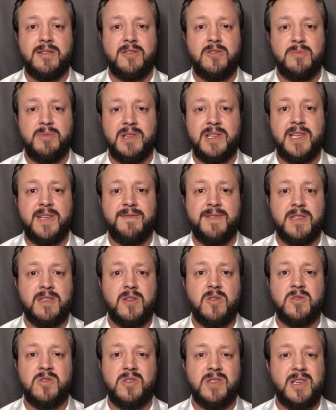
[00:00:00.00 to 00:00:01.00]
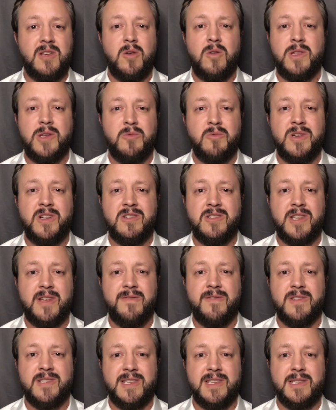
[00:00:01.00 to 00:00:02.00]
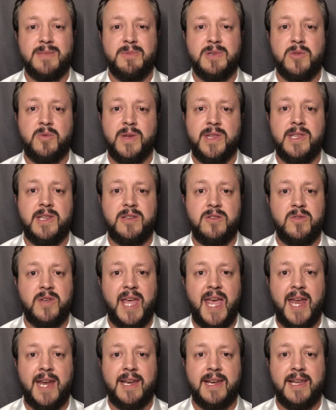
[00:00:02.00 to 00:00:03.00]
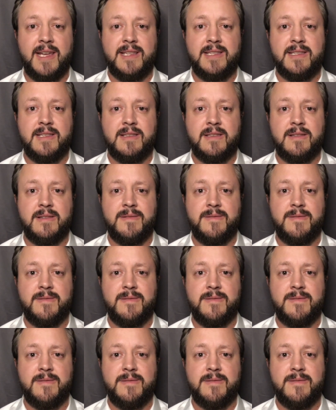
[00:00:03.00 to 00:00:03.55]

to believe that those are the only real differences between the two candidates.